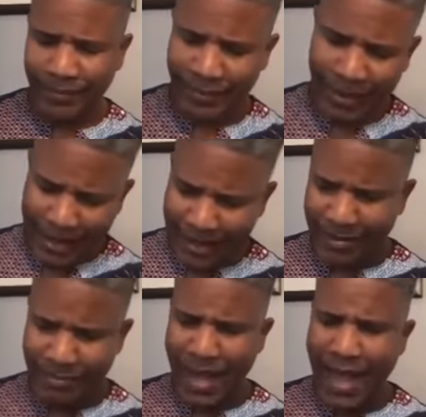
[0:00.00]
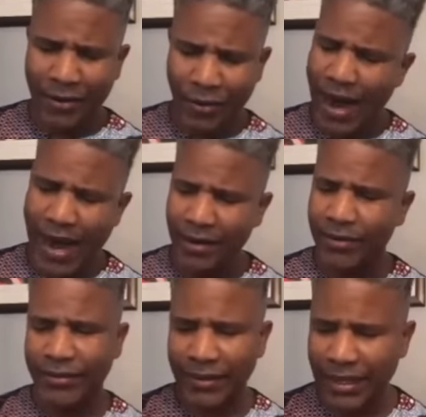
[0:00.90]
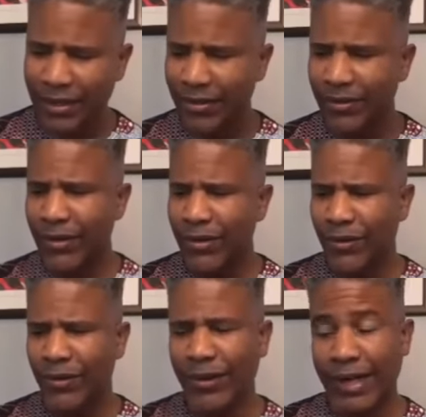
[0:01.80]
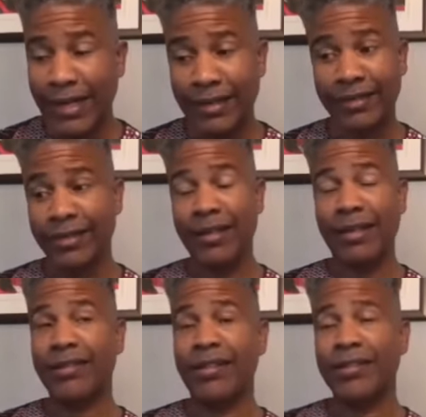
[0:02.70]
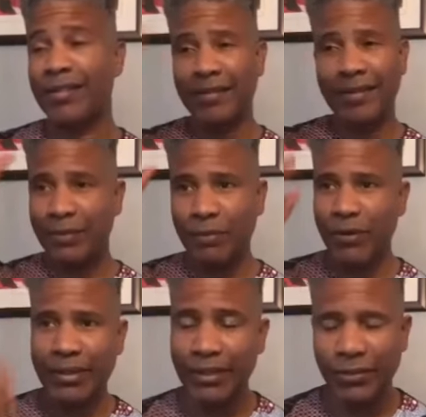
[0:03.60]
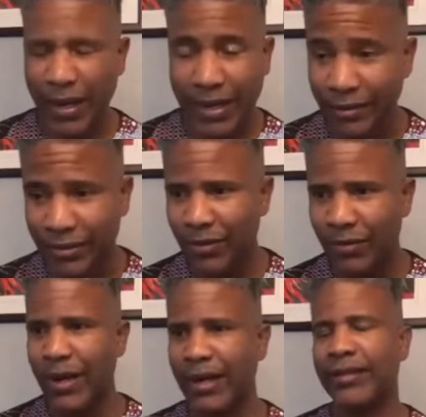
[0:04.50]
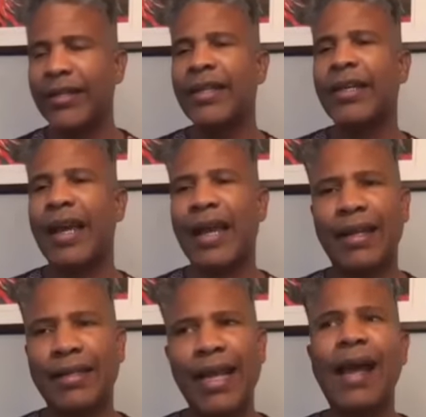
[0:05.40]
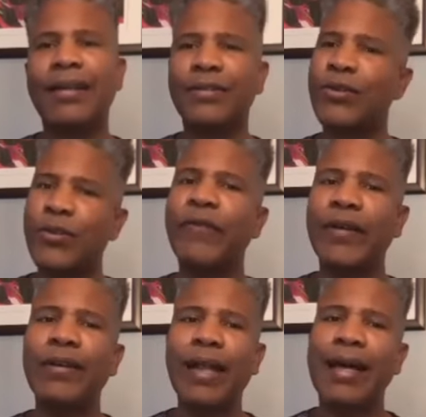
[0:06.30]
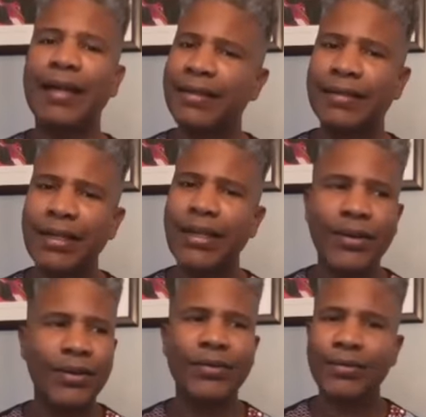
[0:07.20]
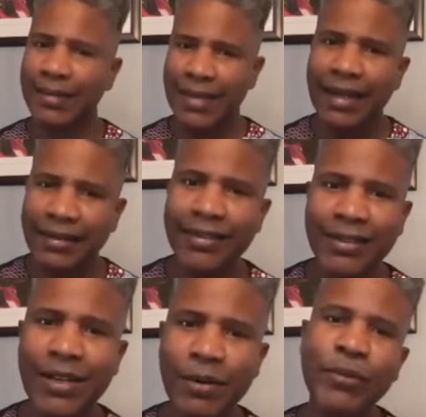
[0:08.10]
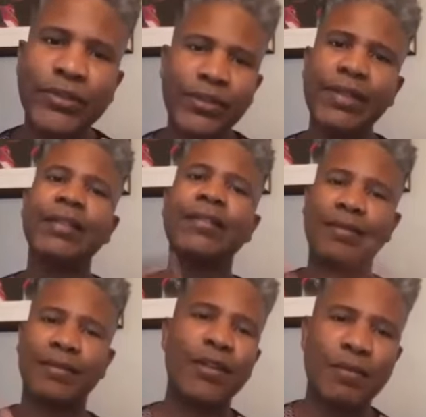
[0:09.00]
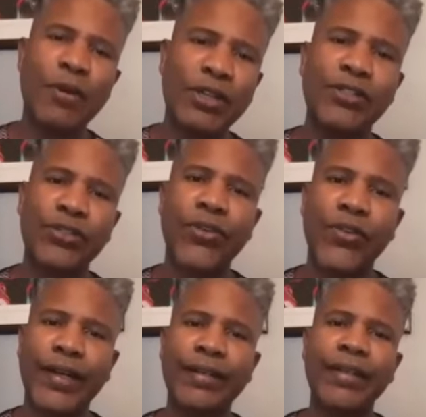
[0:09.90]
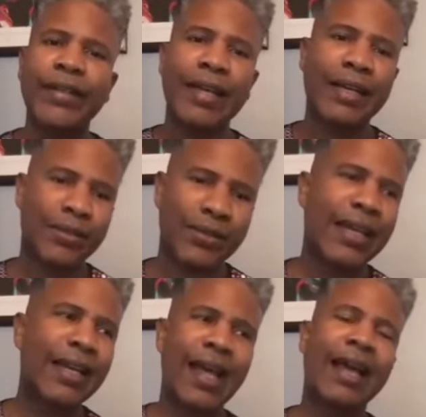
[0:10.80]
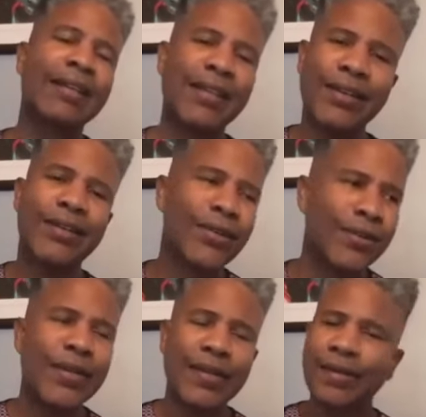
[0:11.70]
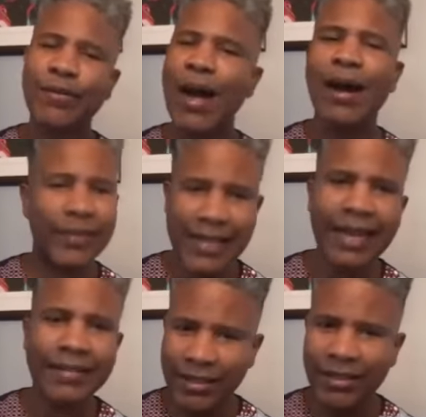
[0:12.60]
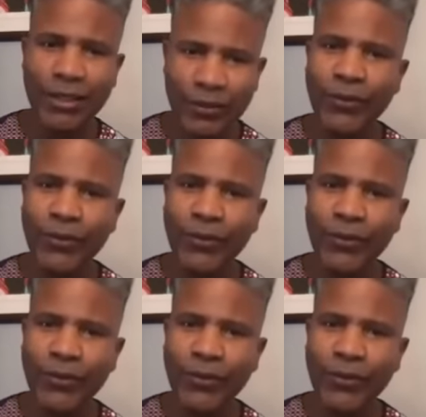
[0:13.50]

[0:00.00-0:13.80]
in the background, you know, or inexistent, let's put it this way, in some ways. And yeah, so you feel like, you know, yeah, this is an opportunity, you know, it brings joy, and to say like, you know, wow, yes, this is